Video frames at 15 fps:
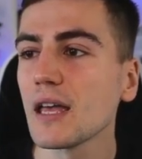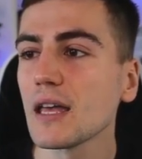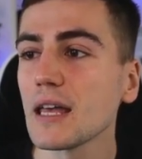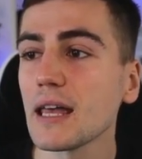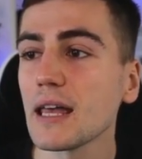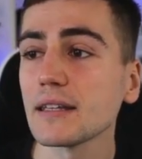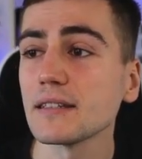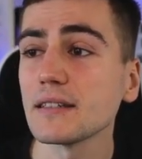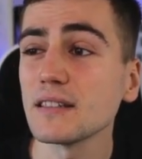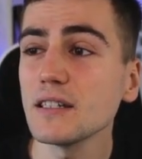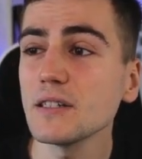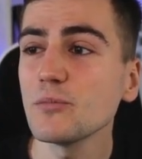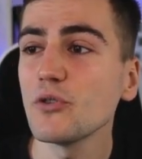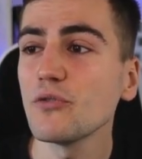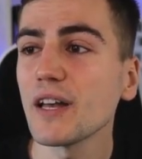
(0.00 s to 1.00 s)
and
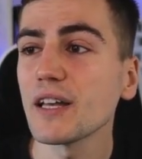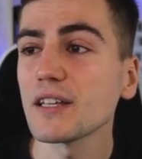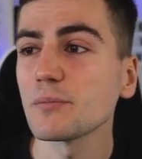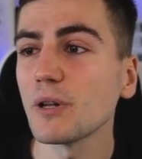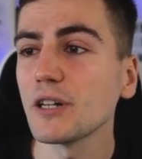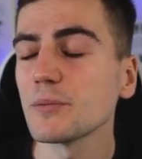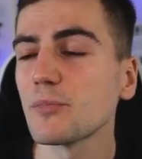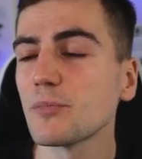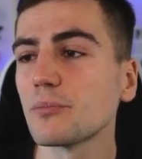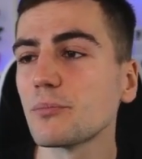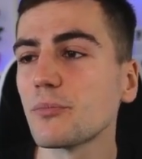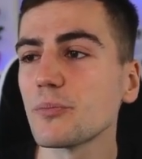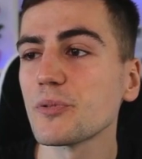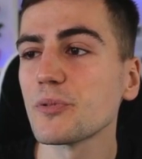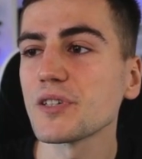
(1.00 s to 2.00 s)
this move has multiple
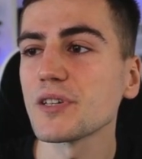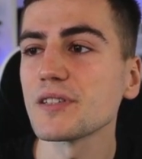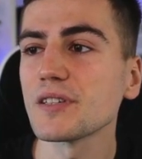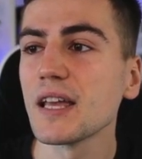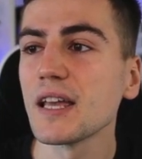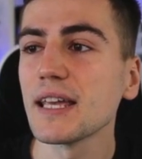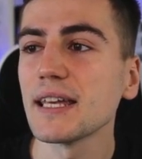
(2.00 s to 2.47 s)
purposes.